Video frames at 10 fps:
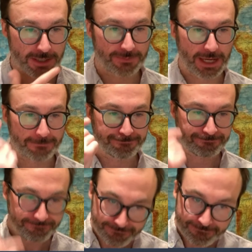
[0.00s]
Yeah.
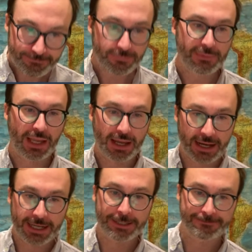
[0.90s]

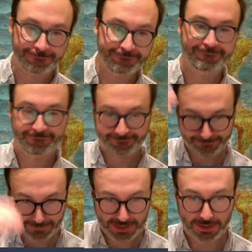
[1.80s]

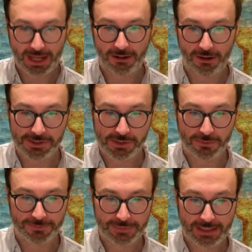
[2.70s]
So that'll also
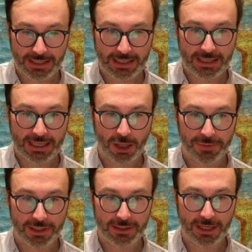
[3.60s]
help
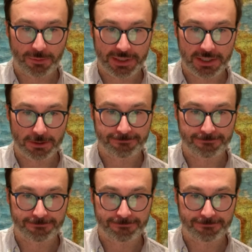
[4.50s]
you too.